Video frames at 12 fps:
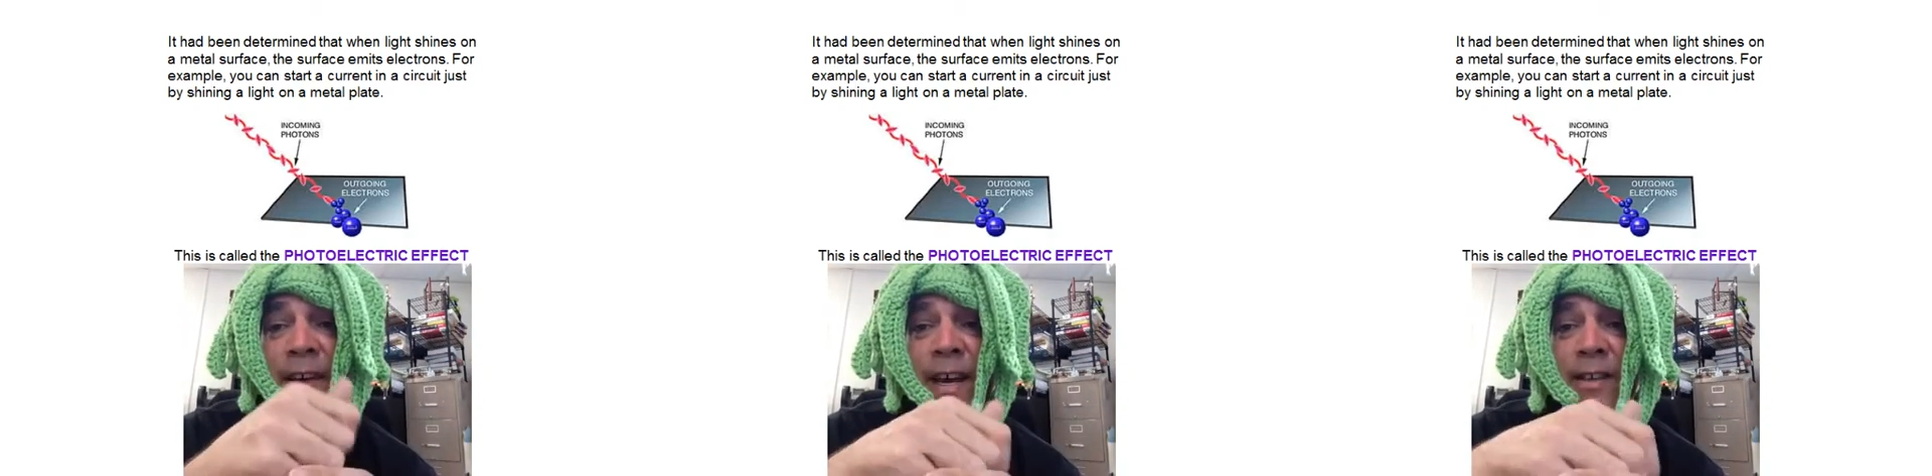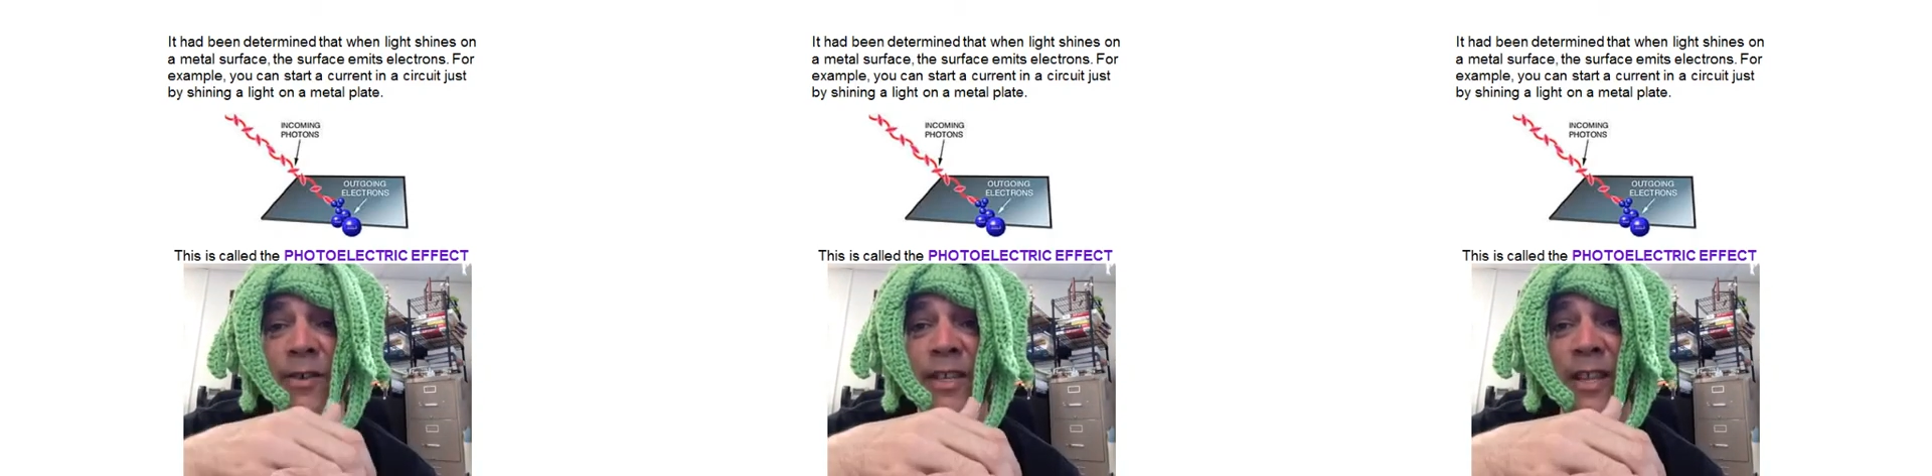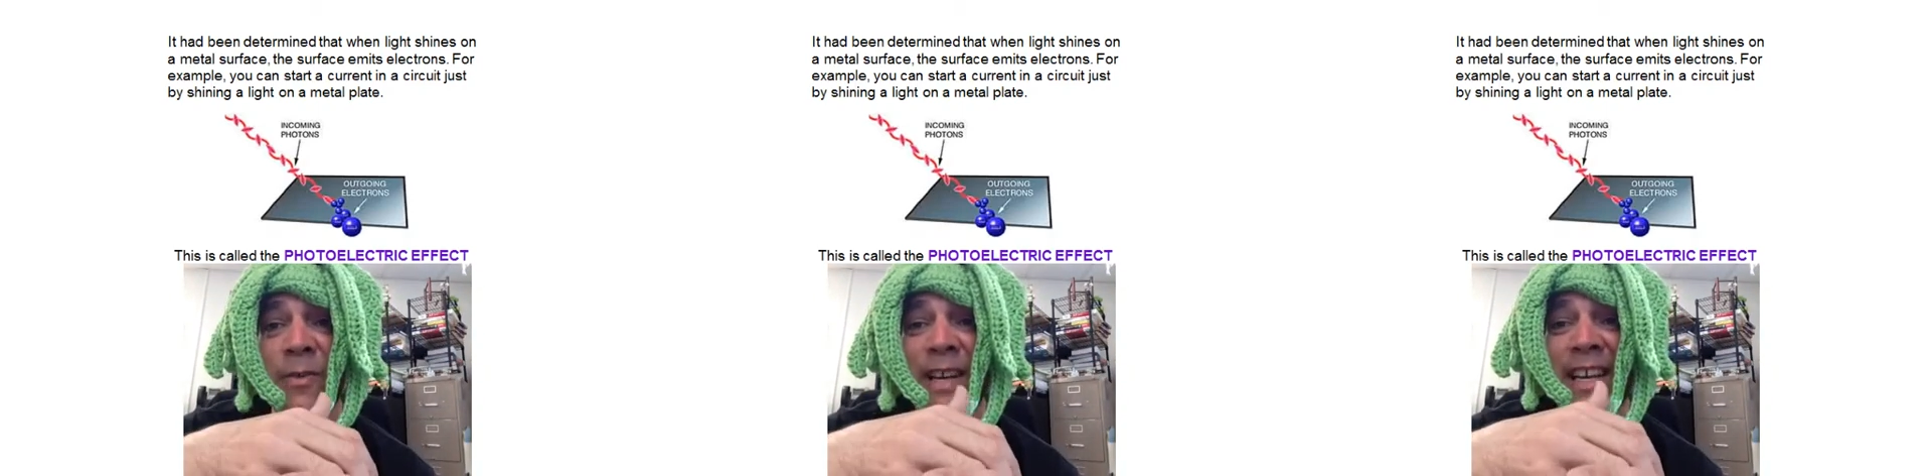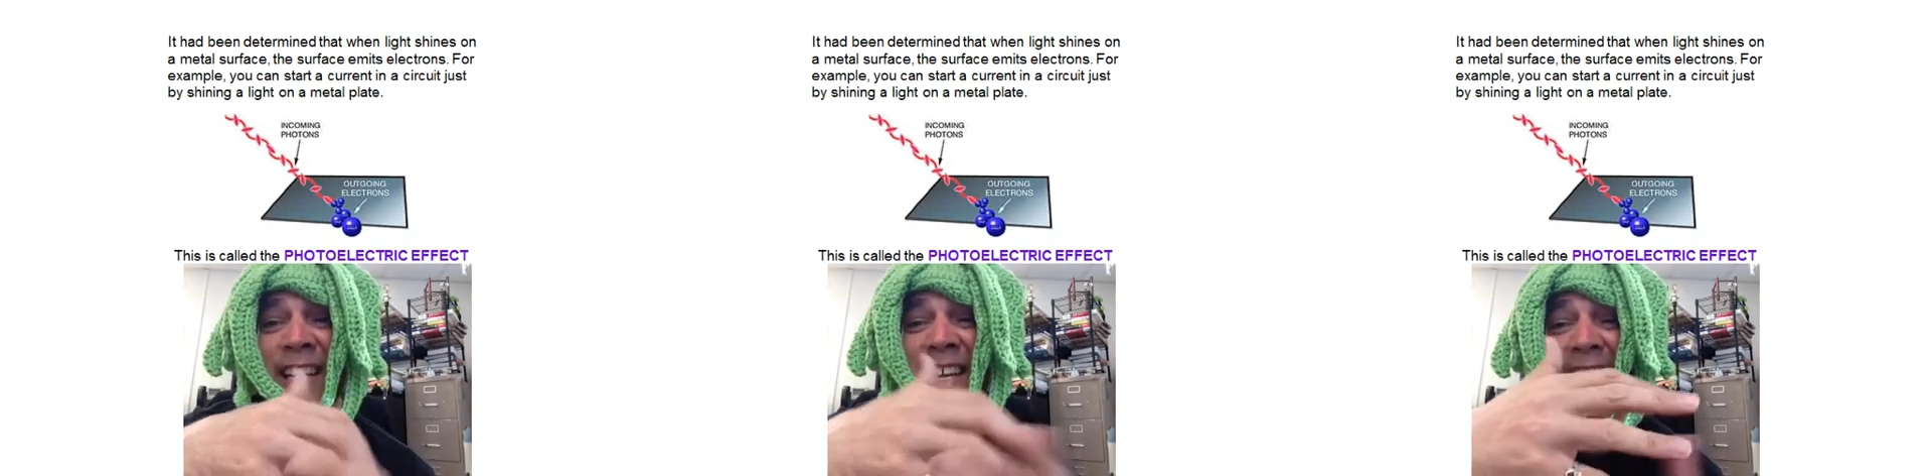and it turns out that we
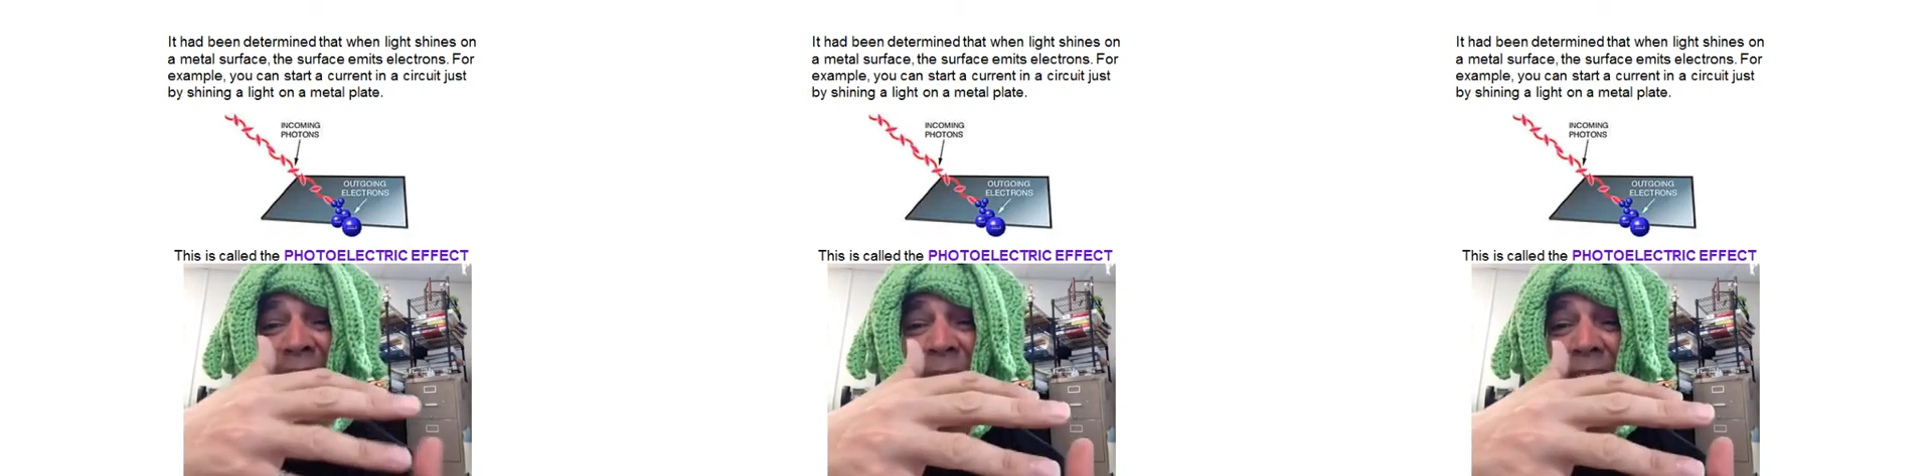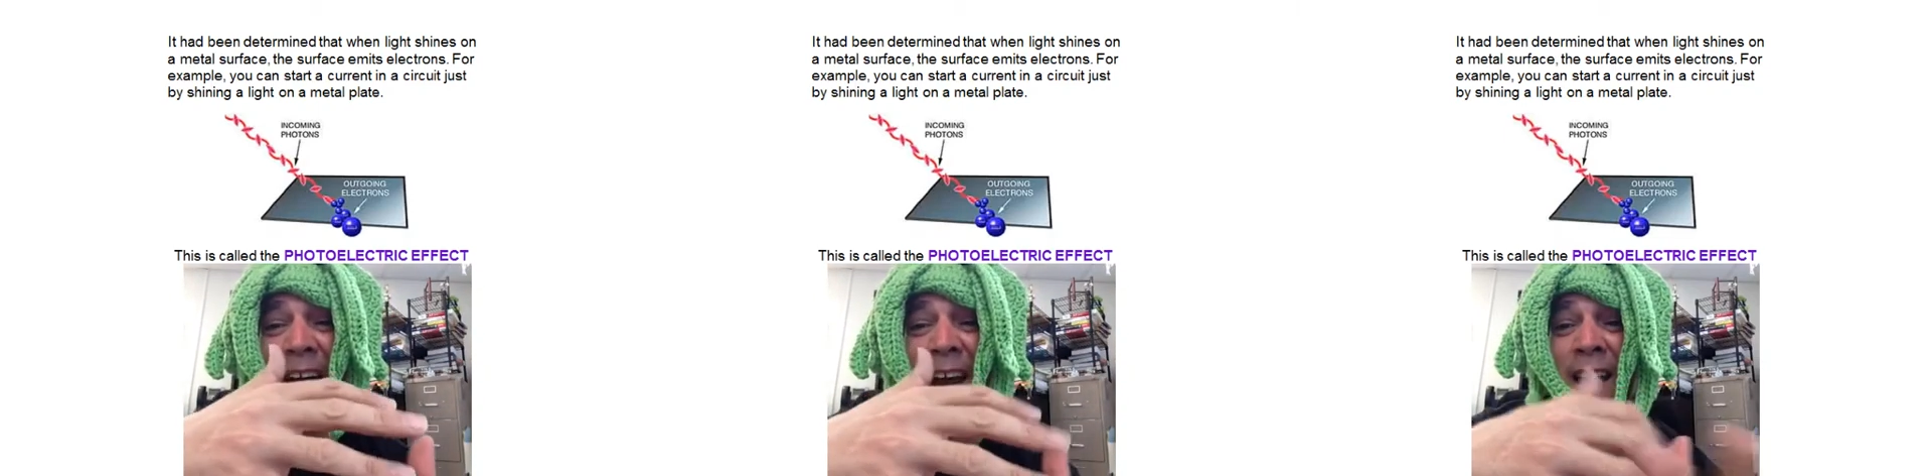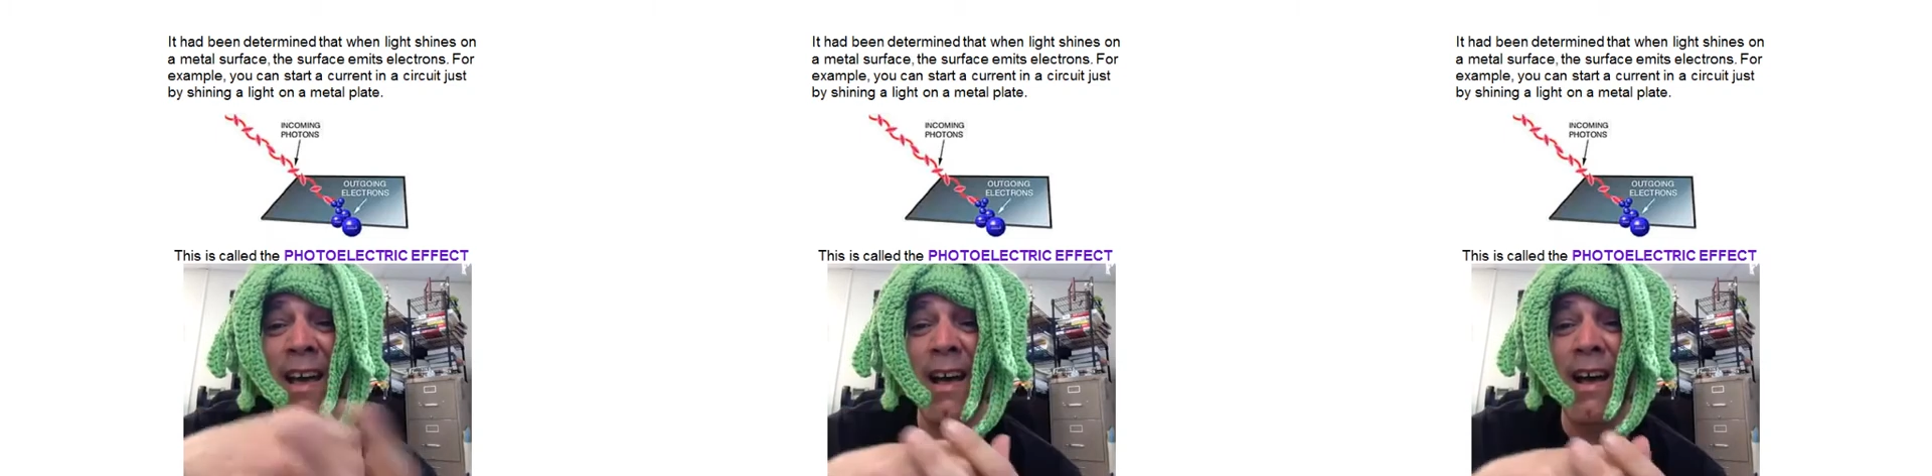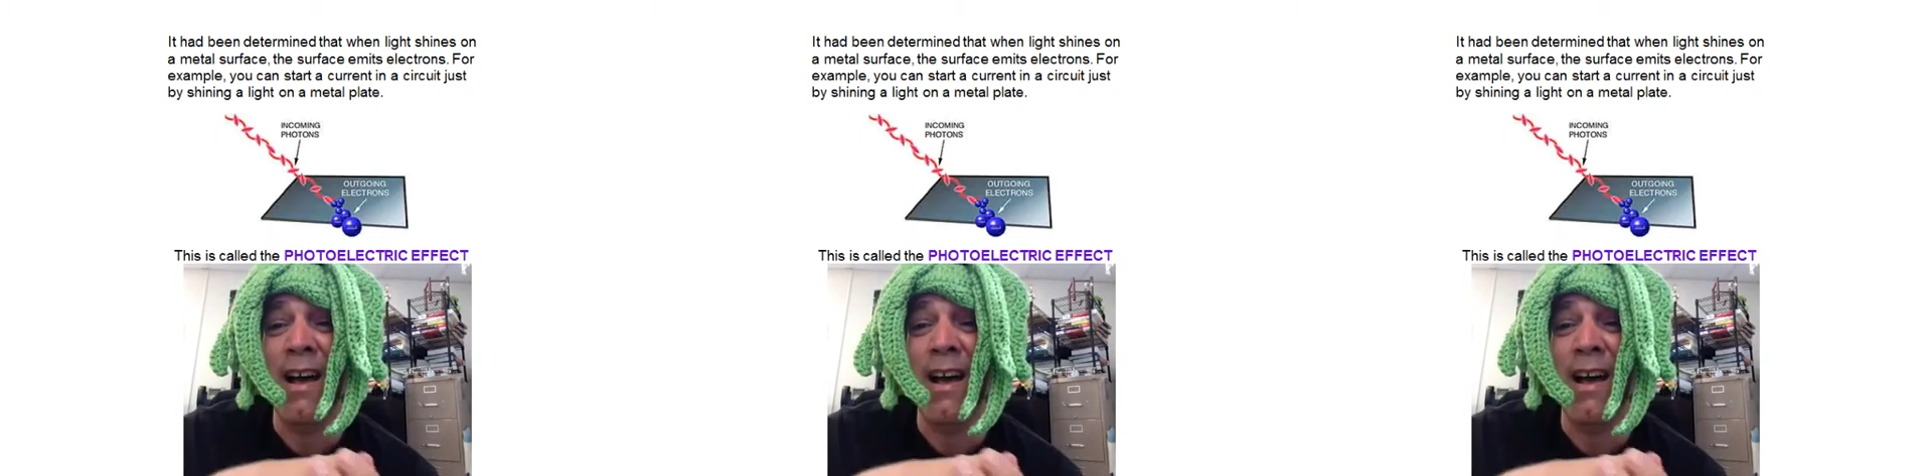didn't get that.